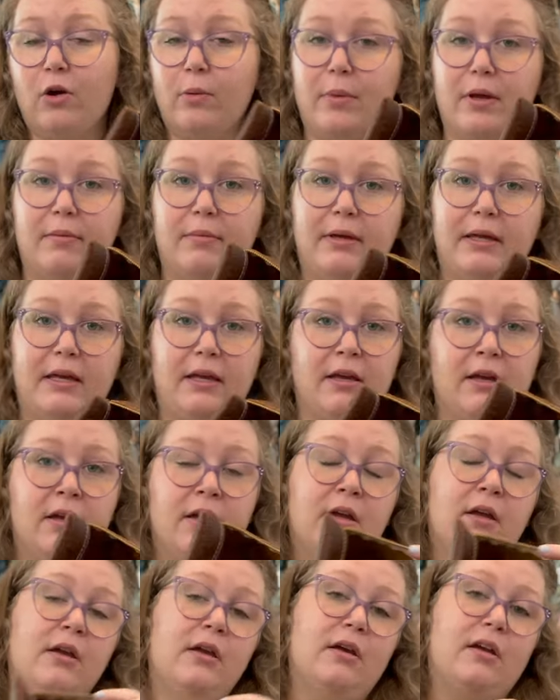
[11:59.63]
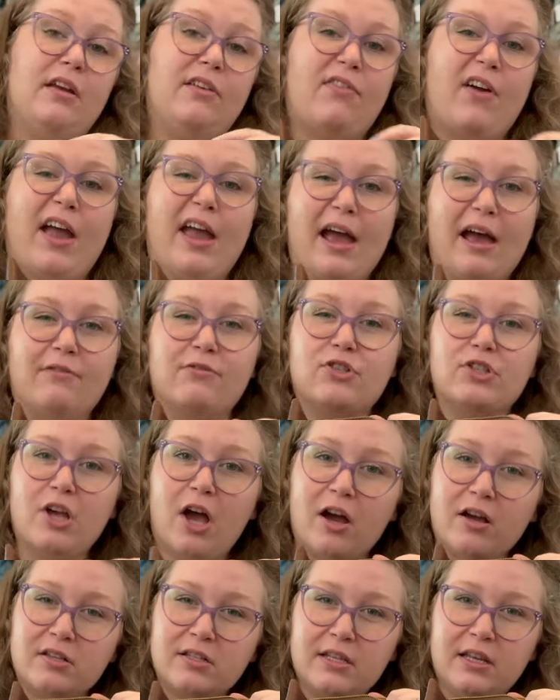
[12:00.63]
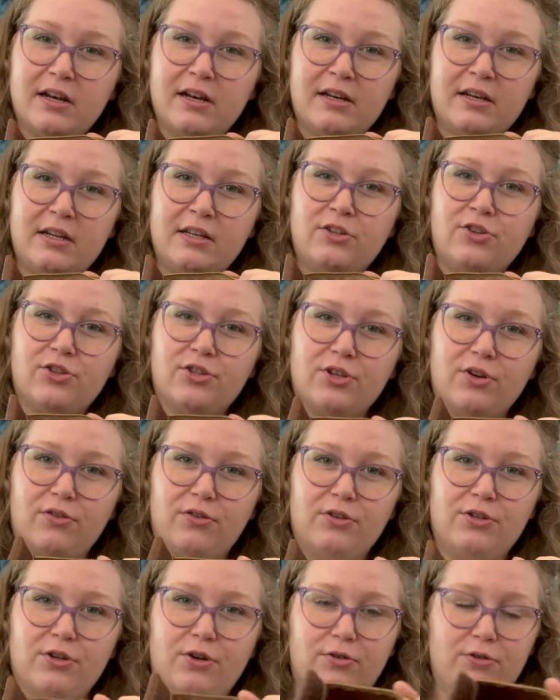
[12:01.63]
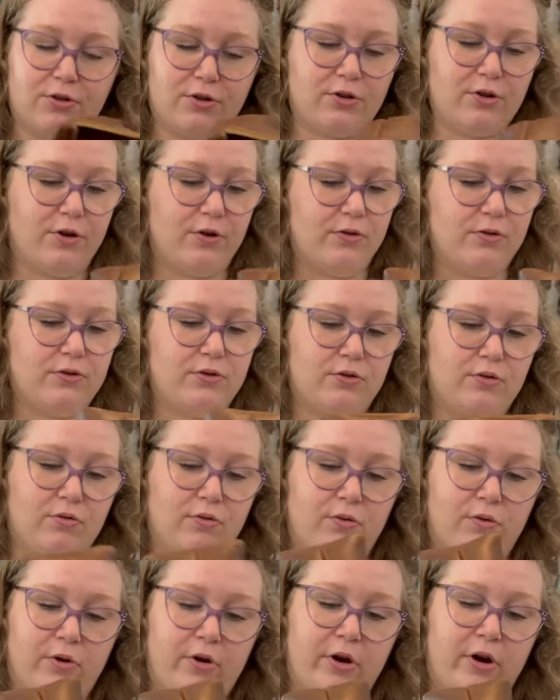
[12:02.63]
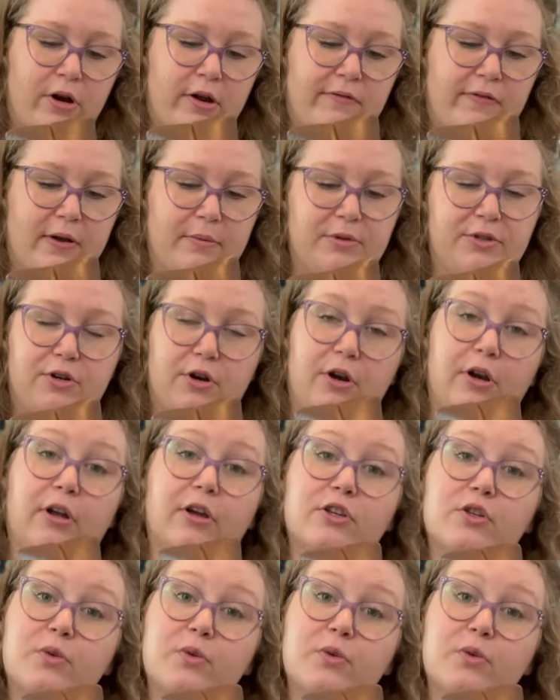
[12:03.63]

or maybe if I have socks that I need to sew the toes closed or if I'm starting a